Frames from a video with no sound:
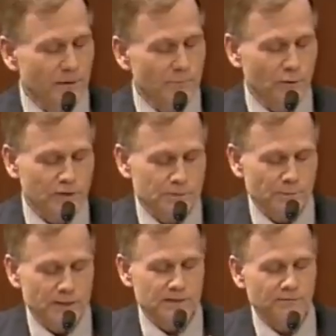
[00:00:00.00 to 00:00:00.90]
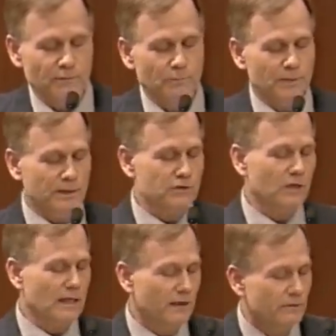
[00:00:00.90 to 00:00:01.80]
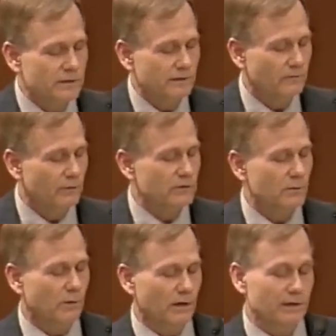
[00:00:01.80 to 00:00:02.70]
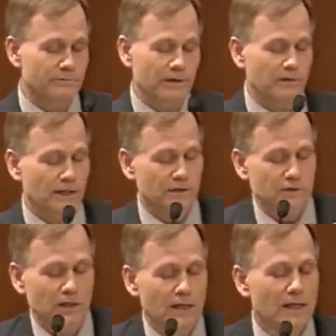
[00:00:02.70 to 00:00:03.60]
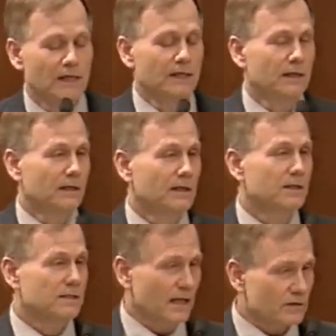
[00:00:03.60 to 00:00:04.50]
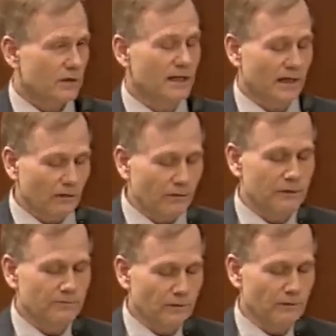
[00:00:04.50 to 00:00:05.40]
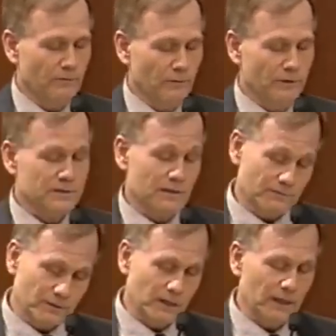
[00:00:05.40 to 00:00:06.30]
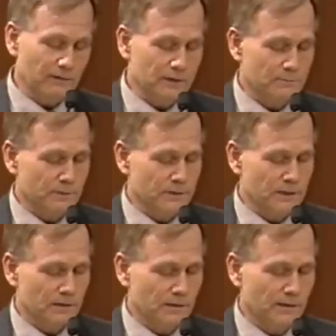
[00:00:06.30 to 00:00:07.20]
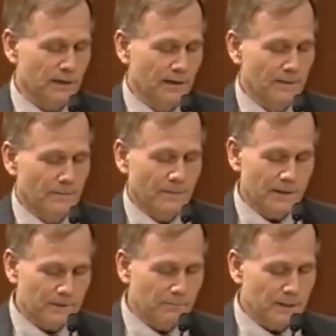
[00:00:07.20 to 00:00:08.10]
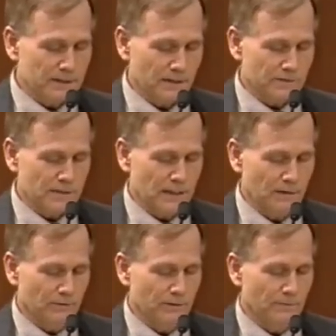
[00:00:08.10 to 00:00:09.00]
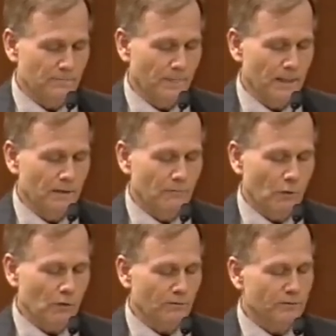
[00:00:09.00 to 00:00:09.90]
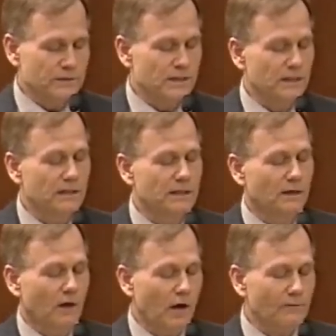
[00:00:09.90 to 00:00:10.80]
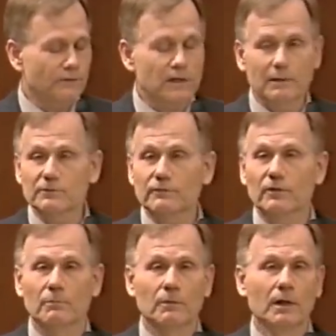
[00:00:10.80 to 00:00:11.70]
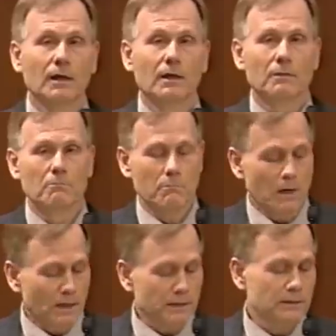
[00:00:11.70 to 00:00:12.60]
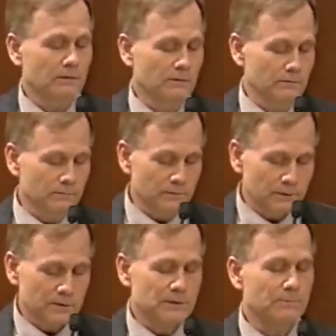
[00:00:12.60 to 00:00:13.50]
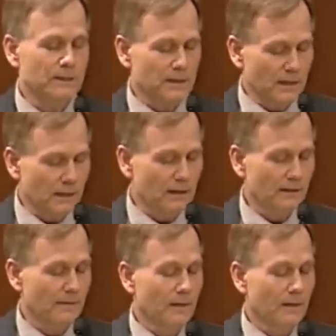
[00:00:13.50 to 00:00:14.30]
being more expressive with pitch, loudness, and voice quality variation, is actually healthy for the voice and for the larynx in particular that makes our sound. Vocal fatigue often comes from monotone speaking